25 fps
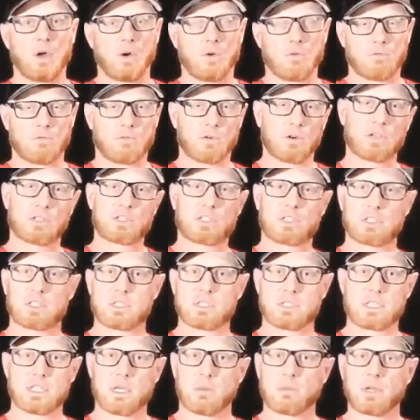versus
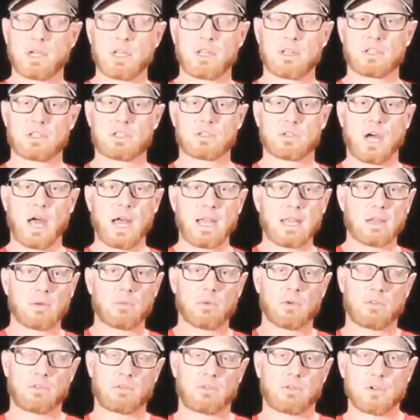somebody that's riding
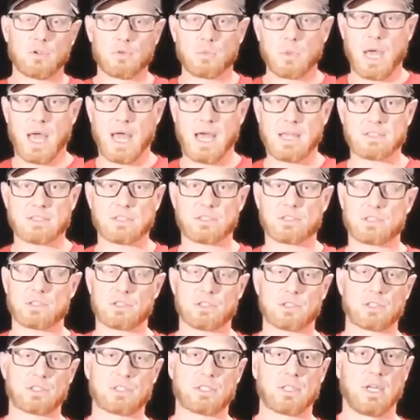with 2
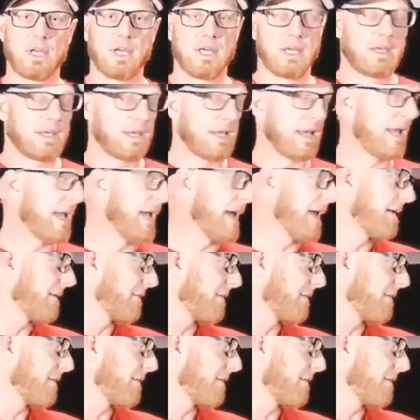passengers and their